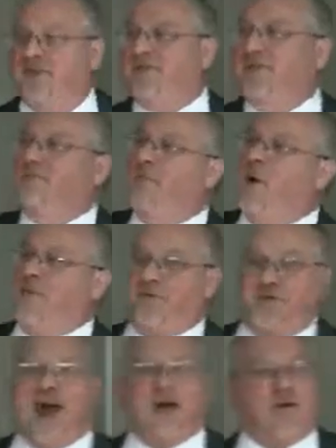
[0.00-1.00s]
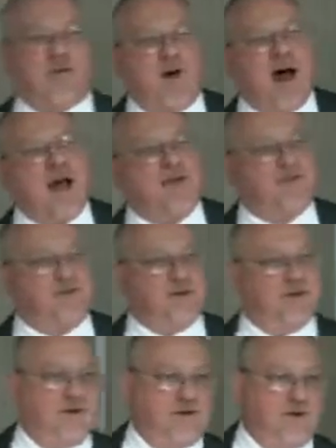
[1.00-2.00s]
This is both sacrifice
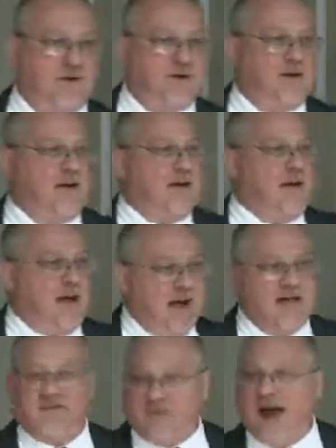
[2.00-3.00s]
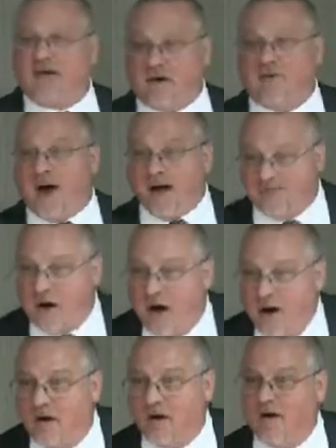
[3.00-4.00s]
and
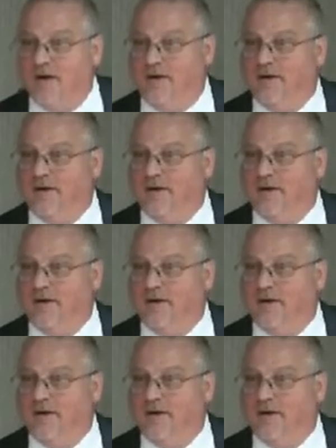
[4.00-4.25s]
sacrificer.